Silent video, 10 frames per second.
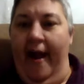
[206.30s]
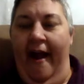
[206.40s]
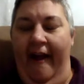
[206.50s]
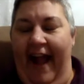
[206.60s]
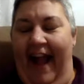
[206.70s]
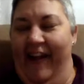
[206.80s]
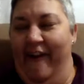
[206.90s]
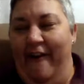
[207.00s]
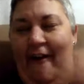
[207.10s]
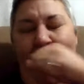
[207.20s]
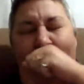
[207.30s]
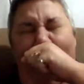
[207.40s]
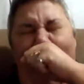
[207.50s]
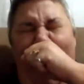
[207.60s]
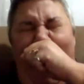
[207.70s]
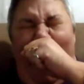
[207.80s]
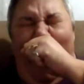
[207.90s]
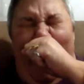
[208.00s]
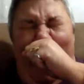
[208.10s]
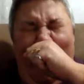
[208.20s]
Okay, cool.
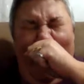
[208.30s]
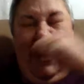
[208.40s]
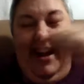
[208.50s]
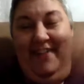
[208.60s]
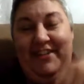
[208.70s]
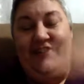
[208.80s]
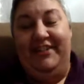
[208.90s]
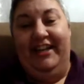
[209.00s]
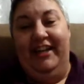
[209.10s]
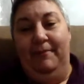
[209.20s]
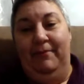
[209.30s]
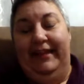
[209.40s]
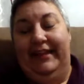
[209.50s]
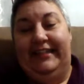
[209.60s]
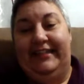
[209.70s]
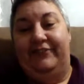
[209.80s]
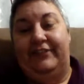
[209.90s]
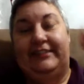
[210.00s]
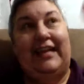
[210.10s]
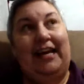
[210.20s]
I didn't know she was in a completely
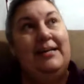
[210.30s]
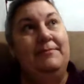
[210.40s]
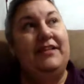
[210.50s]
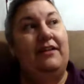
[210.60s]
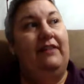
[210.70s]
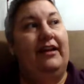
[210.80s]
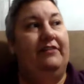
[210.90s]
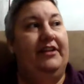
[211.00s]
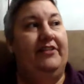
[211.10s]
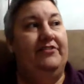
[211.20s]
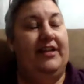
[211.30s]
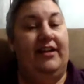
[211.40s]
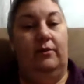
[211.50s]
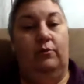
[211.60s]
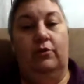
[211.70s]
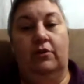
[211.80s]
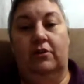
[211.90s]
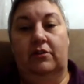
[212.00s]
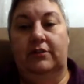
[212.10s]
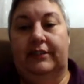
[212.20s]
different time zone, like on the other side of the
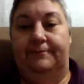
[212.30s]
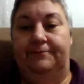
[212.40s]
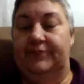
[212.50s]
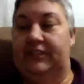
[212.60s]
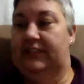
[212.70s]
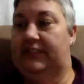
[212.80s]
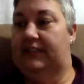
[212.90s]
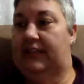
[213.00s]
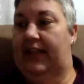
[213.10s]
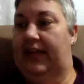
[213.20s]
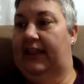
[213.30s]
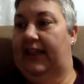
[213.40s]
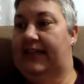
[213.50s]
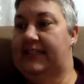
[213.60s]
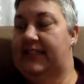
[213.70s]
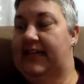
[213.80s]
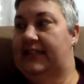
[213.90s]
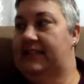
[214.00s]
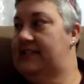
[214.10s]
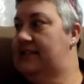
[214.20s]
world. And because like last
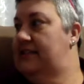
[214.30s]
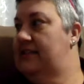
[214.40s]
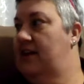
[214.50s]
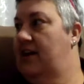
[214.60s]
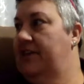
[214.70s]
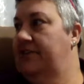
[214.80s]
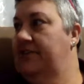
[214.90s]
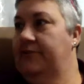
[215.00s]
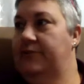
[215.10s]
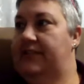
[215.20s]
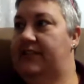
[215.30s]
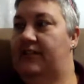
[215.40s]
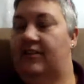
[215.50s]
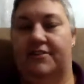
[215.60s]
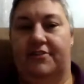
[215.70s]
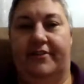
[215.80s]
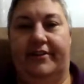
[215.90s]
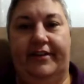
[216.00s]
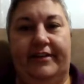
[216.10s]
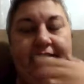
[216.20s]
night's author was in
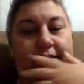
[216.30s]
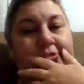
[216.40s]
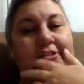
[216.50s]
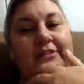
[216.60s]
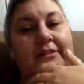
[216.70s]
Australia, so